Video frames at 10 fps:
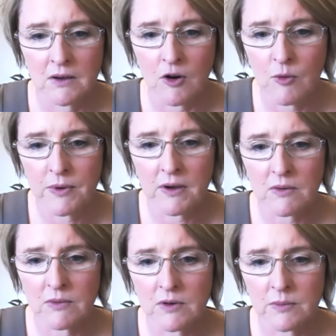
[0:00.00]
Open
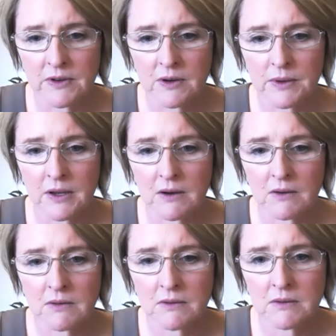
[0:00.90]
all rooms. Here we
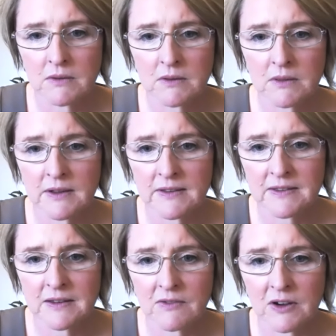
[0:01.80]
go. Let's
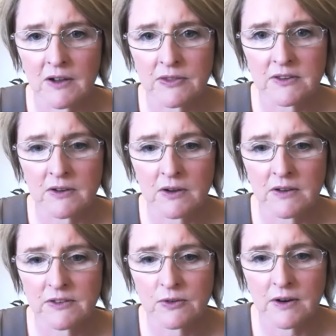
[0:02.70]
see if I got this
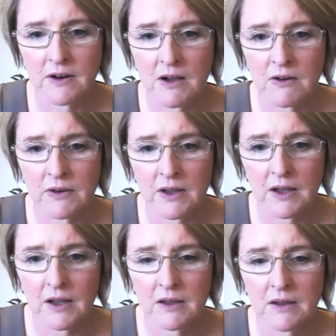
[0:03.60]
sorted out
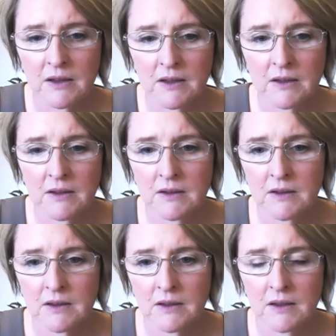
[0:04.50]
okay.
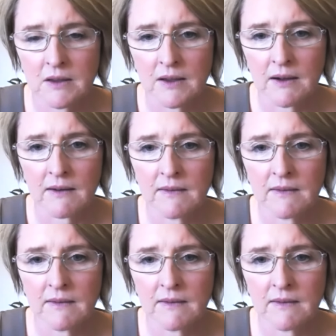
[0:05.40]
Yeah.